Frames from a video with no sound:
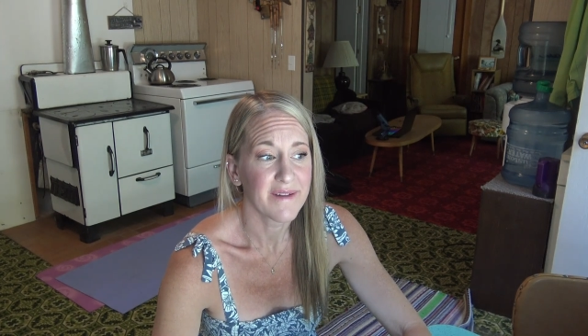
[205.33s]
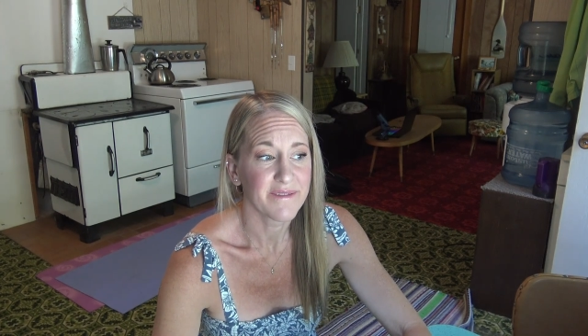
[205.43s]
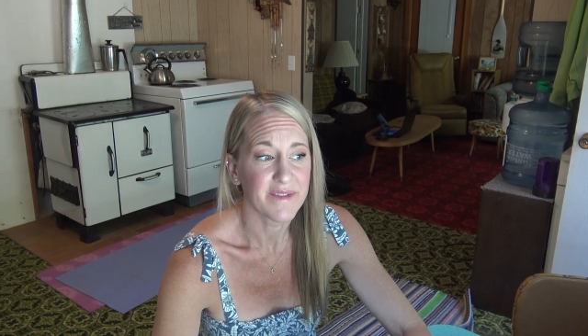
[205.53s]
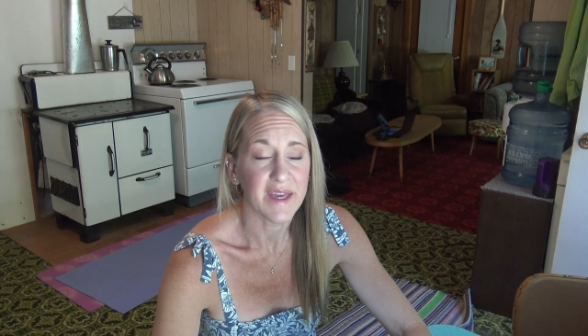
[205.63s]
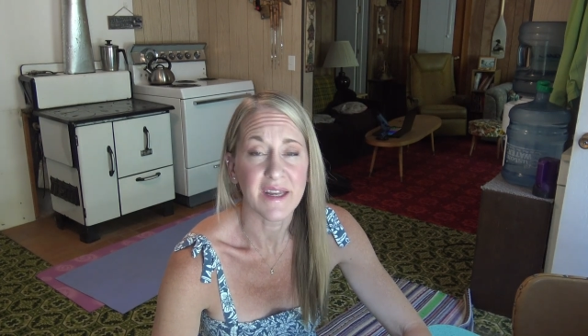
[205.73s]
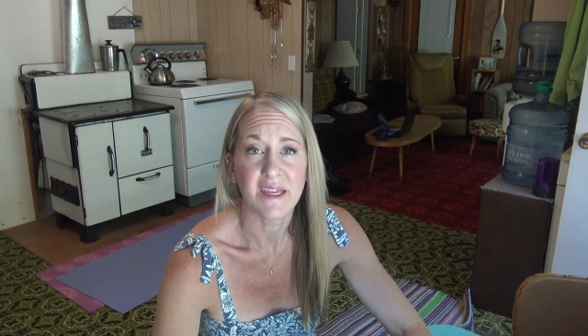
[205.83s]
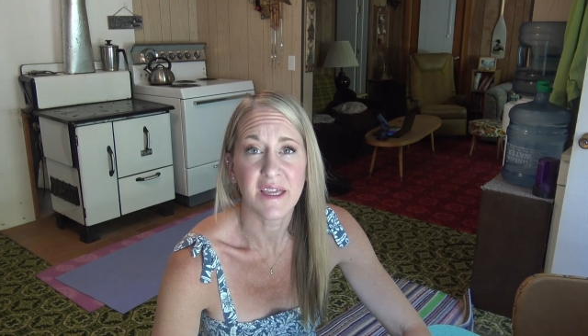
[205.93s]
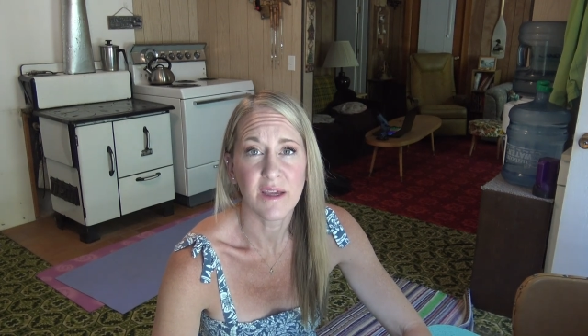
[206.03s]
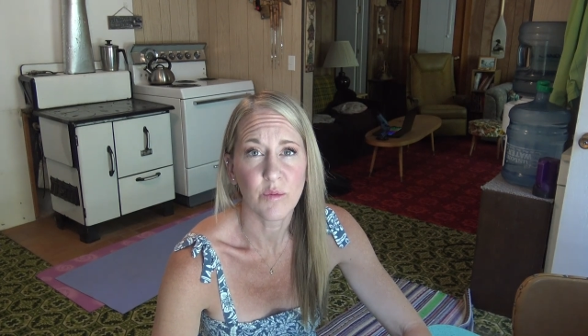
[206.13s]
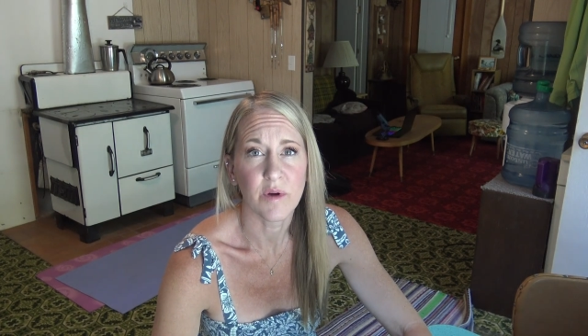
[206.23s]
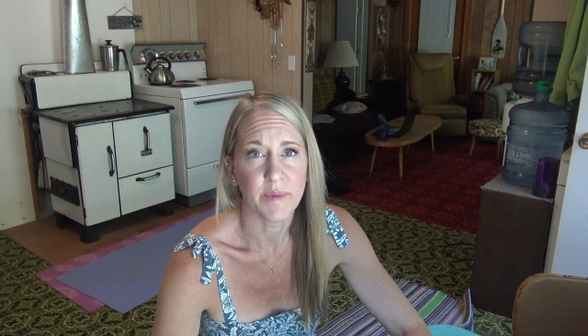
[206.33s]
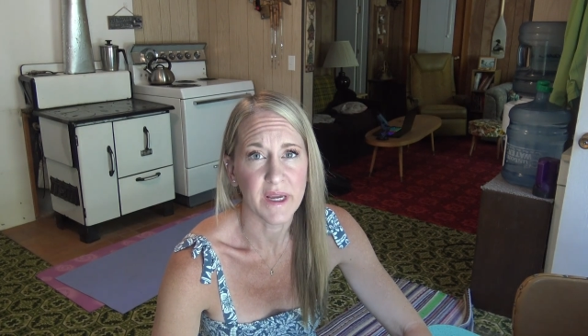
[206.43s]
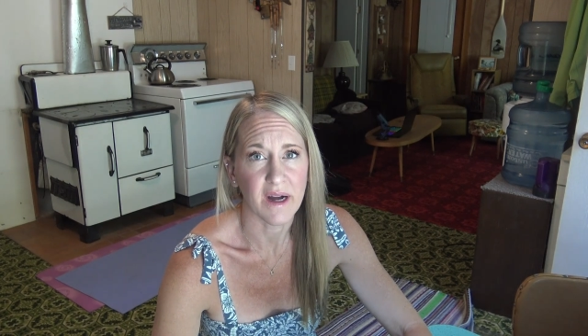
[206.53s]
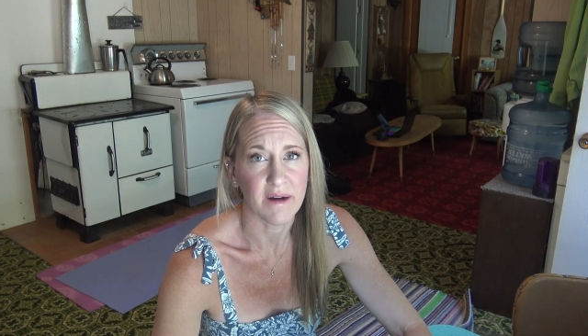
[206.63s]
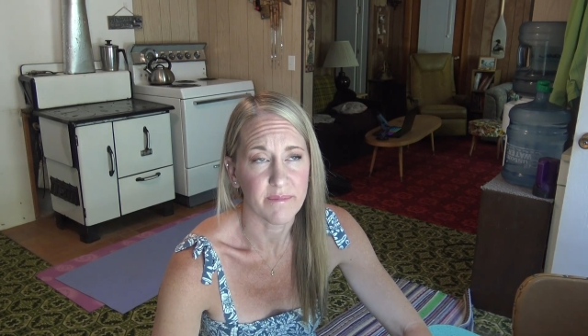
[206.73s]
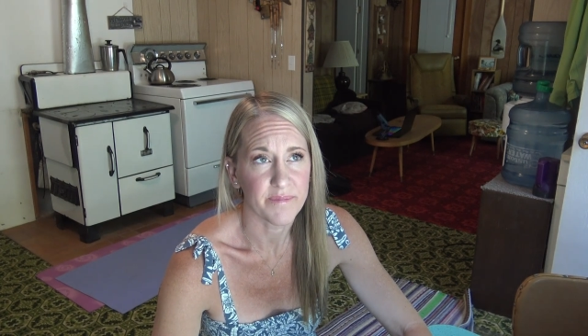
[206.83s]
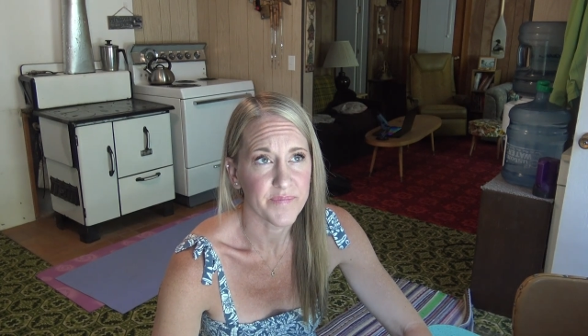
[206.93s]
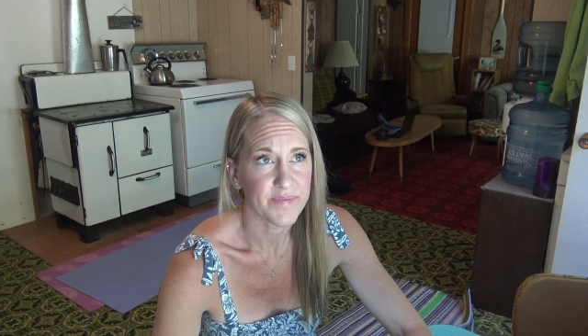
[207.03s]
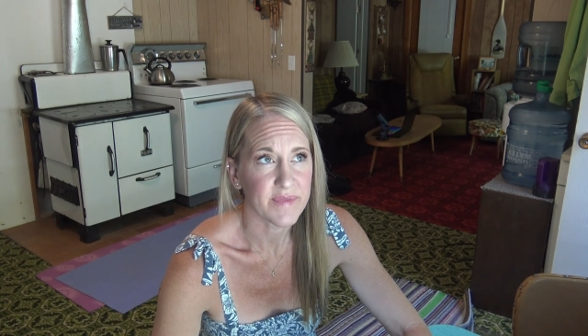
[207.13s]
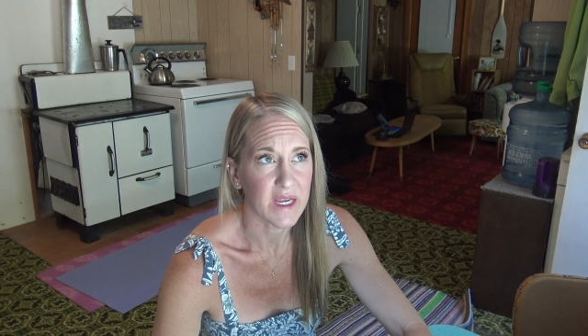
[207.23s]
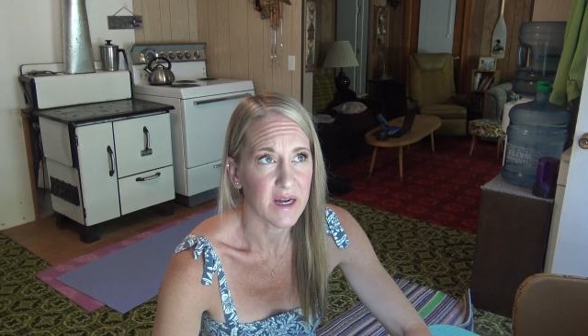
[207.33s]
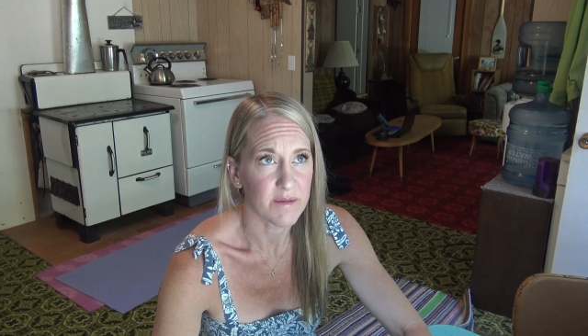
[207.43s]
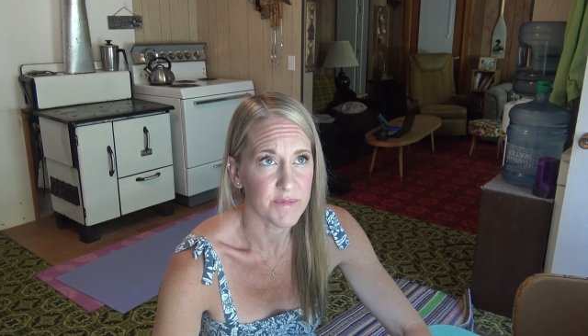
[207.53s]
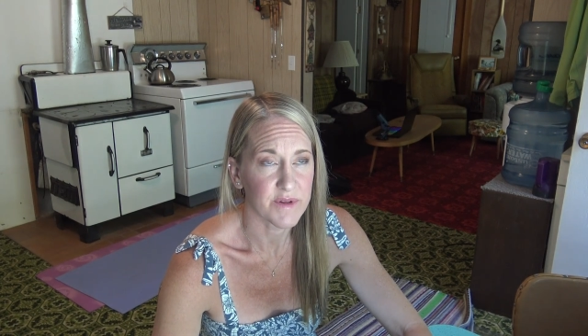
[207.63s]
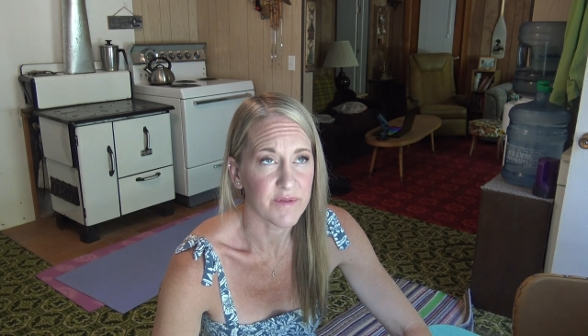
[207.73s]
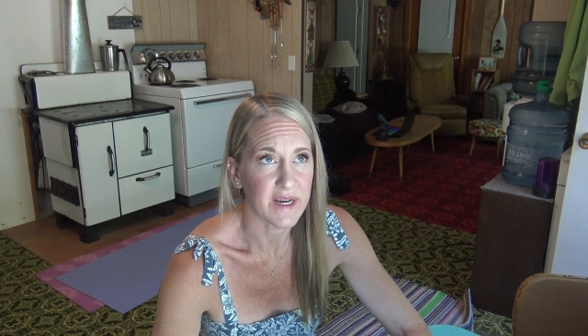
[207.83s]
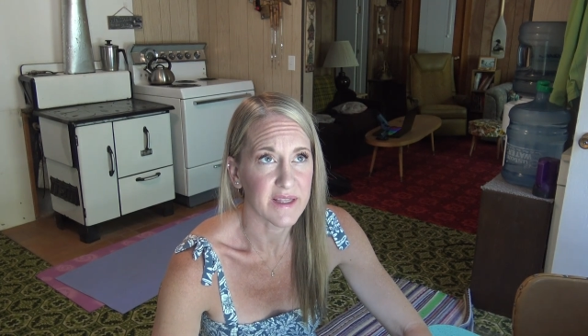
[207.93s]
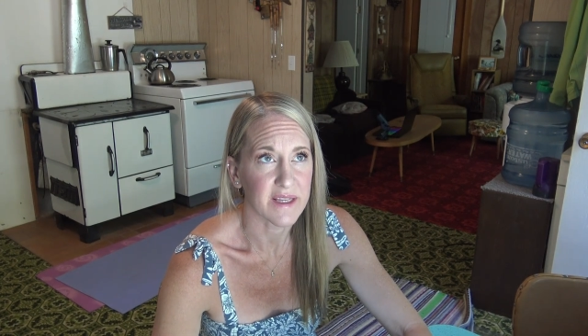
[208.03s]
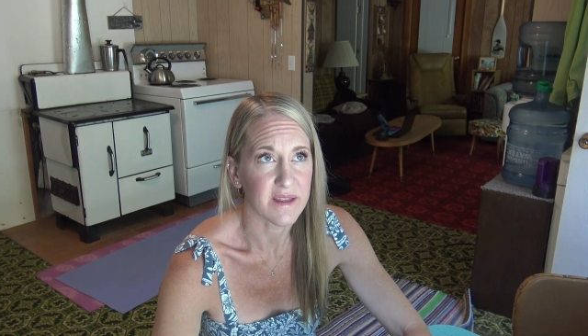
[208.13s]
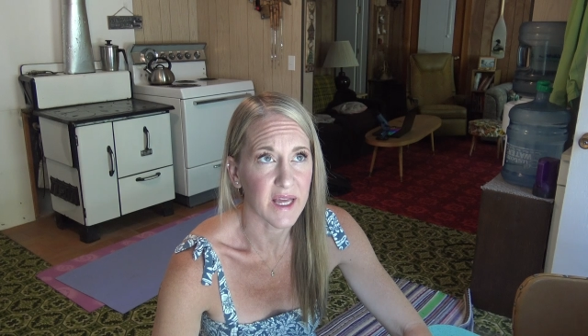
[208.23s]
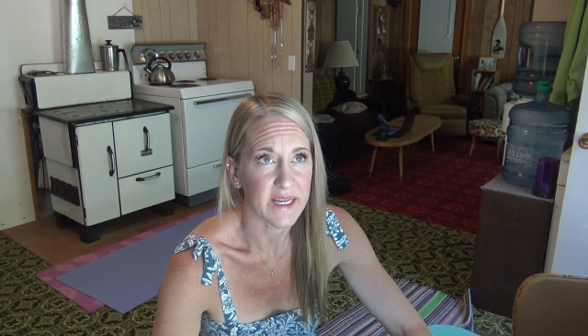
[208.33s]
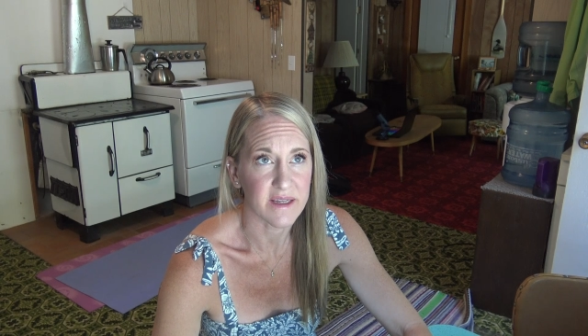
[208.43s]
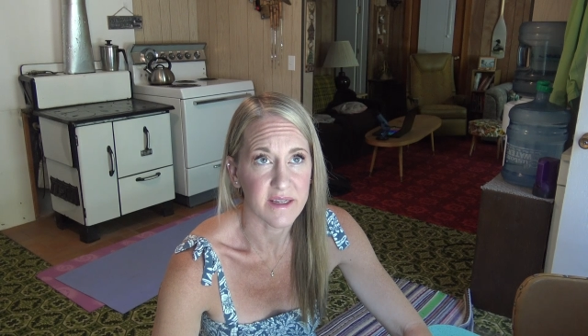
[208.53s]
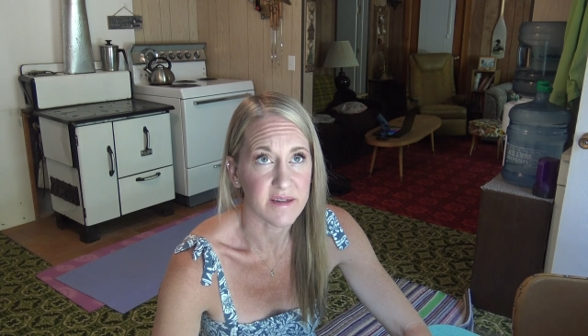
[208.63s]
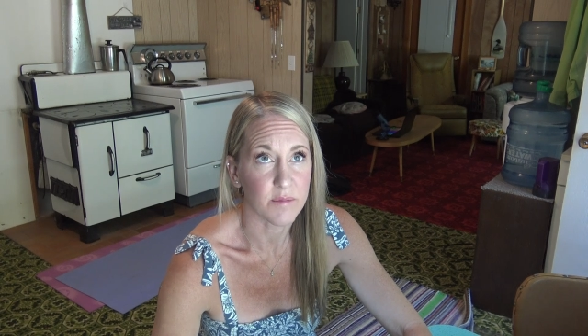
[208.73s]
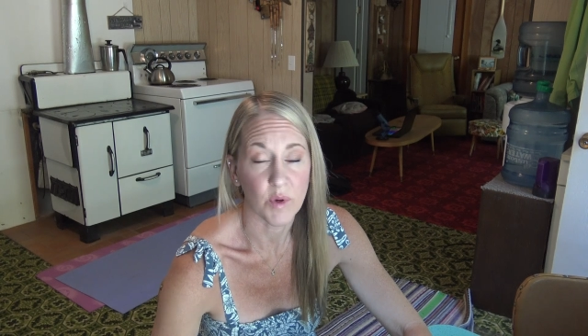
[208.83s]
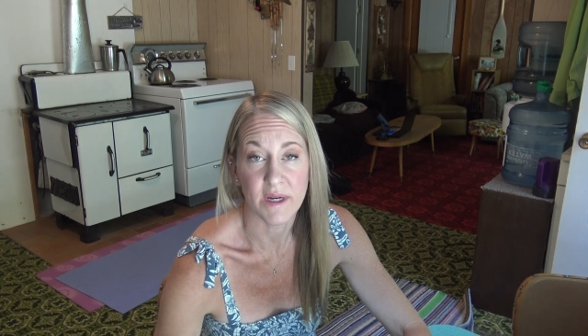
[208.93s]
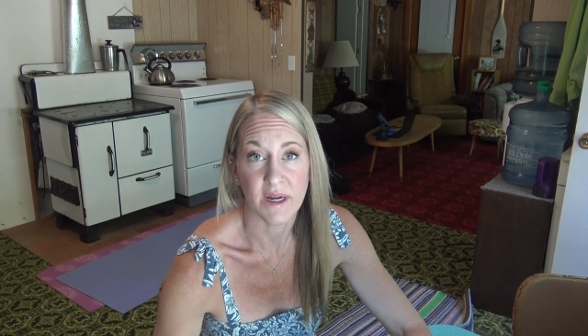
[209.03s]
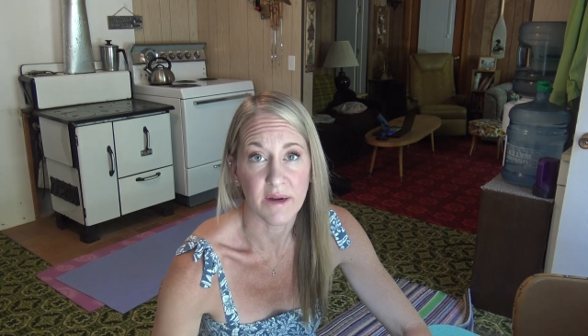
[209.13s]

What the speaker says: that he will become divinely enlightened at some point.